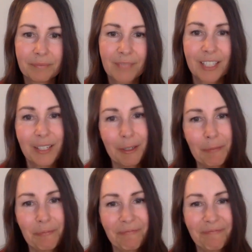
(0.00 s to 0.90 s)

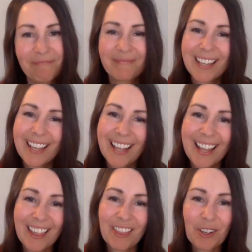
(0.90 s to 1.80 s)
So
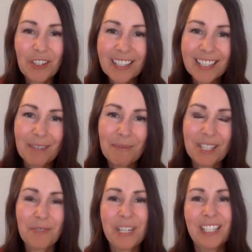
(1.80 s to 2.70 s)
those are the steps
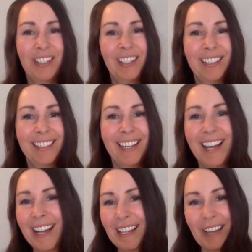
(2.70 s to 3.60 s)
that we took,
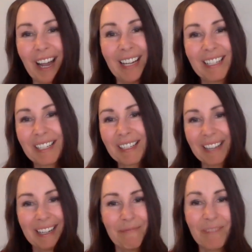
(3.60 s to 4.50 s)
and
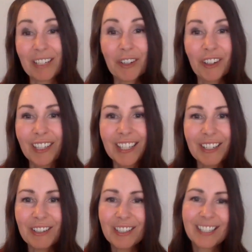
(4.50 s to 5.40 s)
I encourage
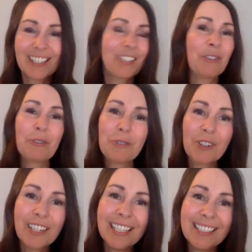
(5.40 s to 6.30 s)
you to just go
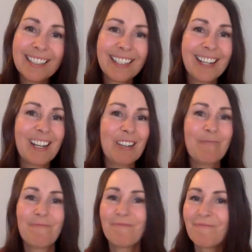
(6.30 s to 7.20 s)
for it.
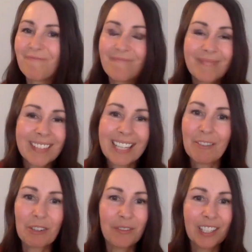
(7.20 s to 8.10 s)

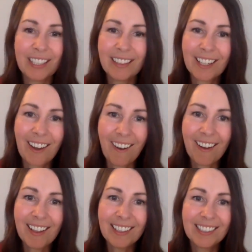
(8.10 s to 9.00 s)
If you're feeling the
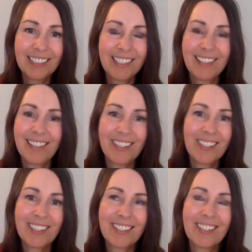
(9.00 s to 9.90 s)
call,
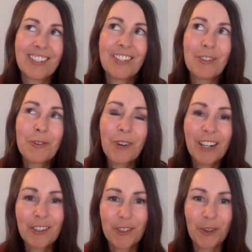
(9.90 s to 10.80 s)
there's no
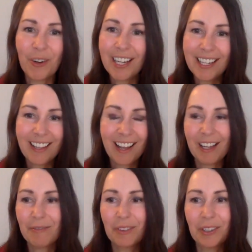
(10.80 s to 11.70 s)
greater joy.
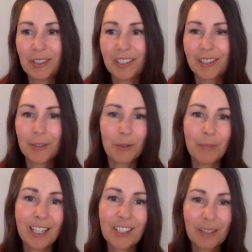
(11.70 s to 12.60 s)
I've learned so
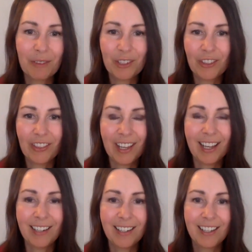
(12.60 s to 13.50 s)
much. I've learned that